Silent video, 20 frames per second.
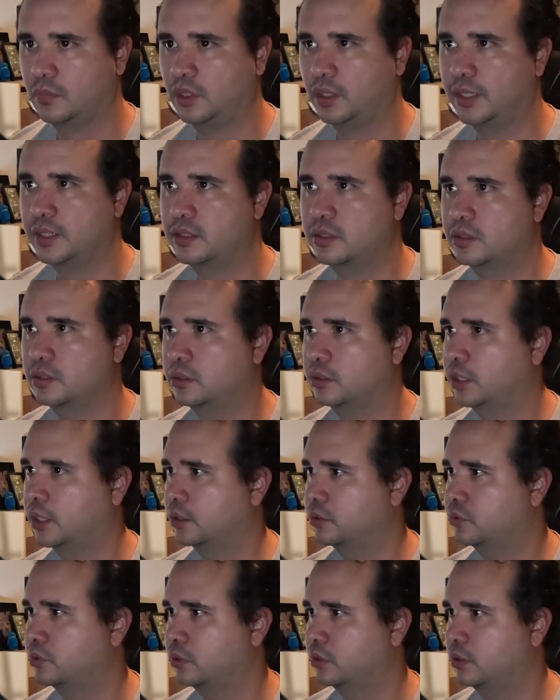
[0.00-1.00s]
let's,
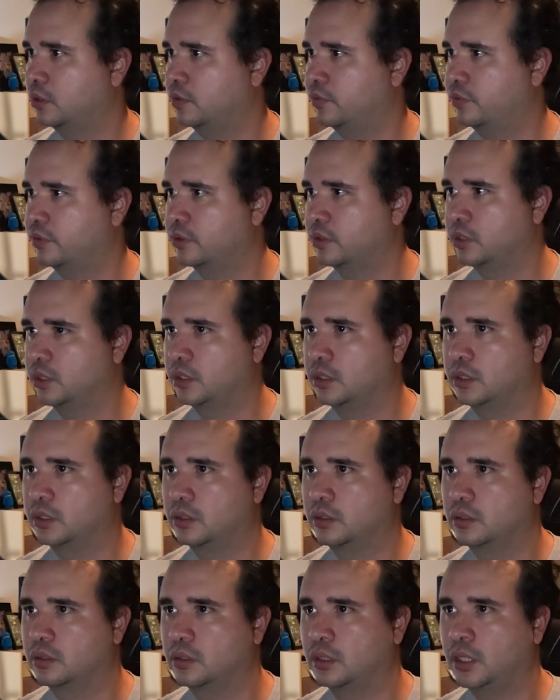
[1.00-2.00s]
turn off
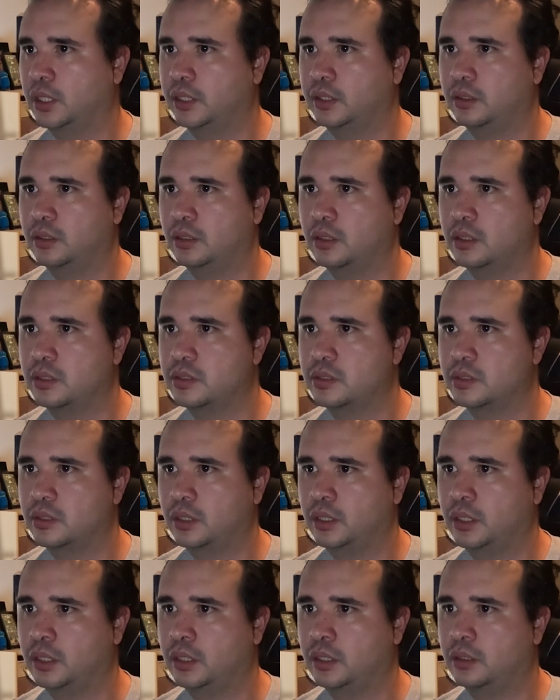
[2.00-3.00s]
the icons,
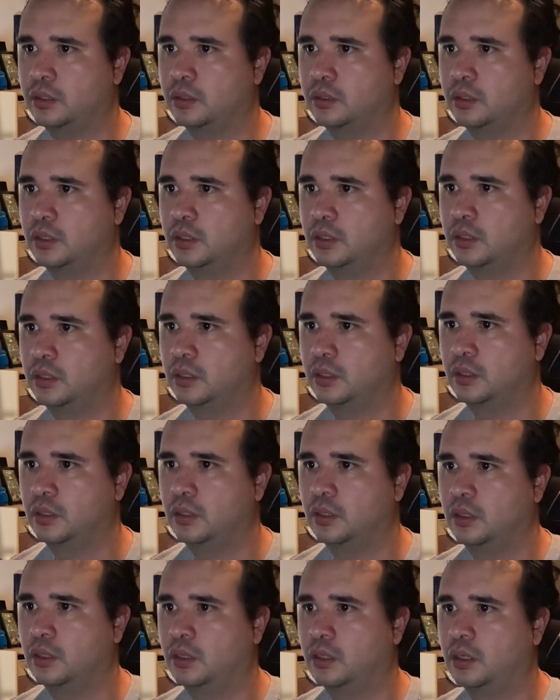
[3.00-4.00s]
and
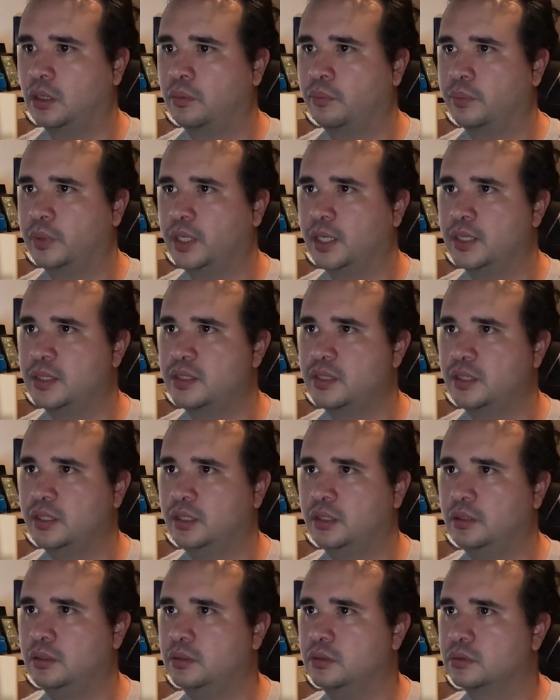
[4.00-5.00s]
I'm
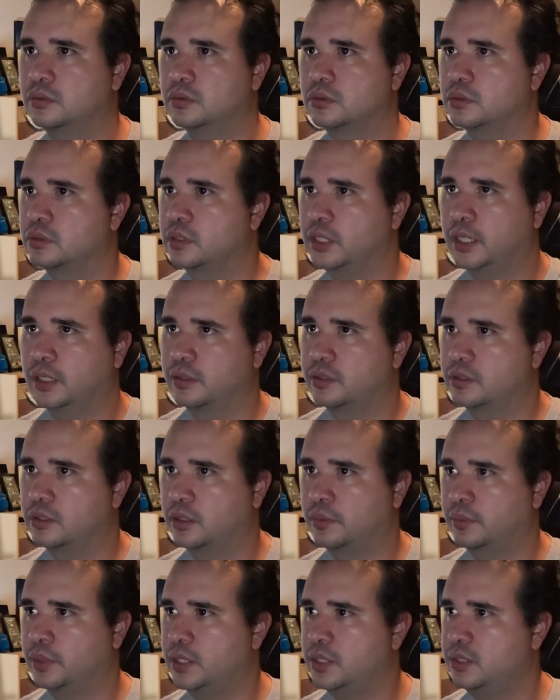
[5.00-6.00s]
guessing
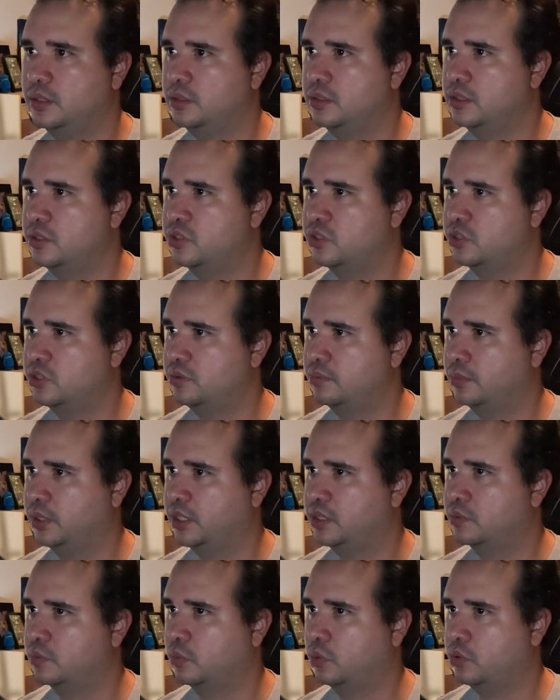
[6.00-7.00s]
this just
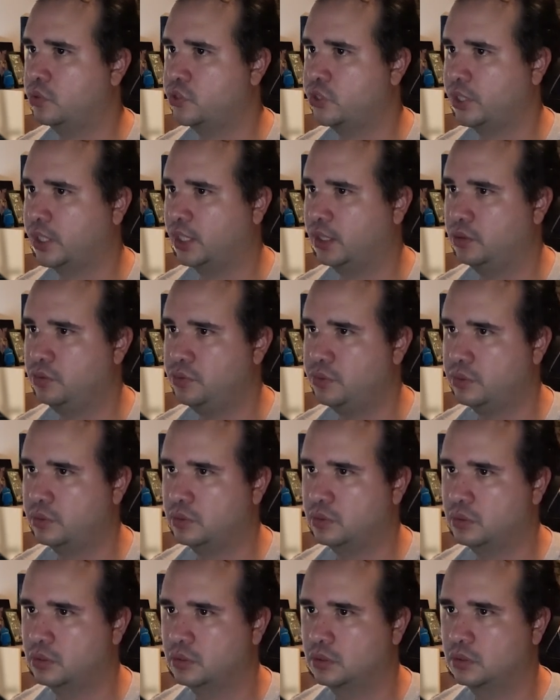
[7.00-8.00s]
makes more shadows,
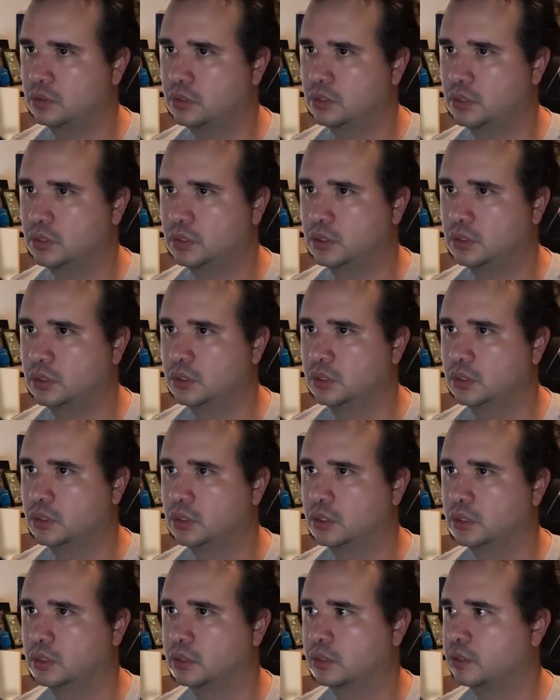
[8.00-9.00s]

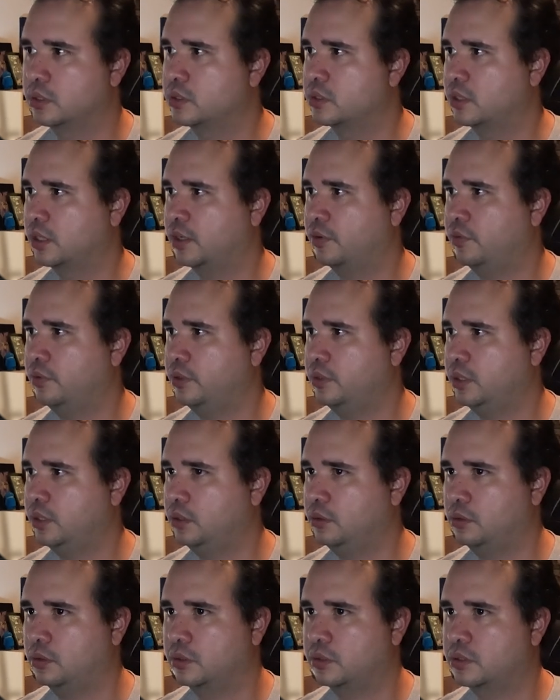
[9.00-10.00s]
because
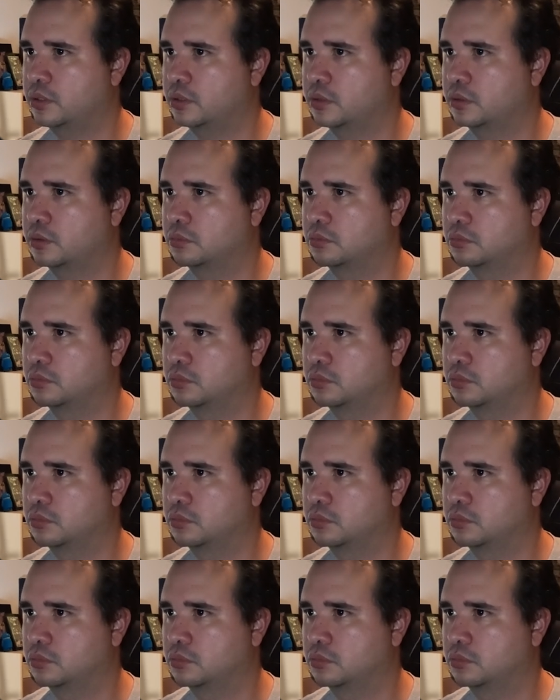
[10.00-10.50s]
everything looks